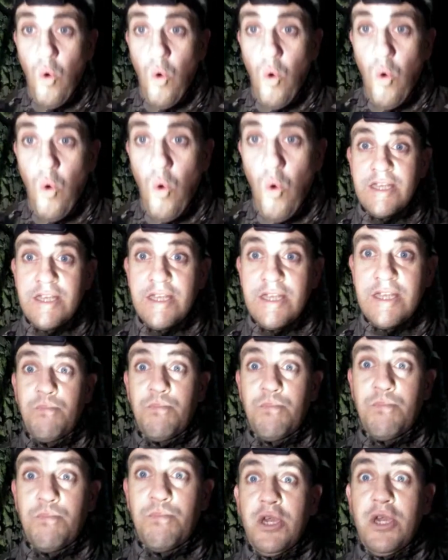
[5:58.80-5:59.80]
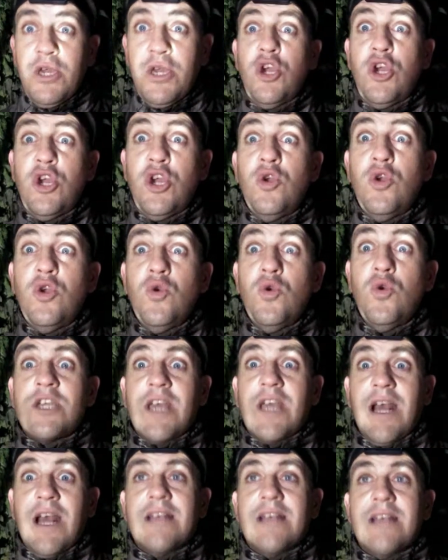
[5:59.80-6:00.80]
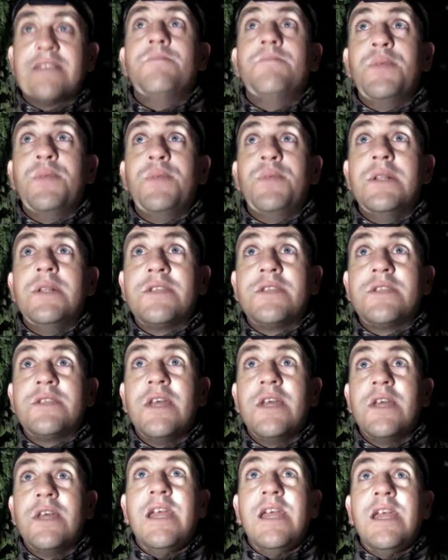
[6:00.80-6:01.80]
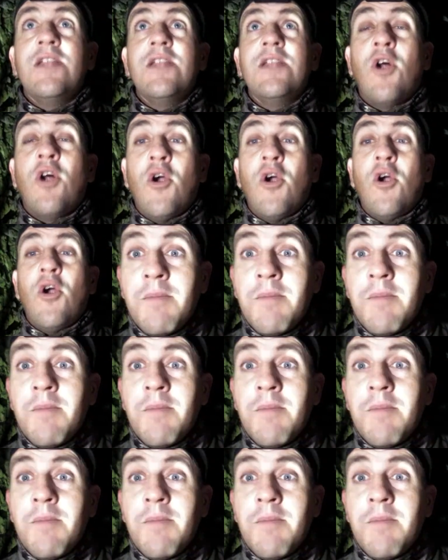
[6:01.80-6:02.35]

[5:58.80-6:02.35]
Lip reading: this big huge castle built in her name.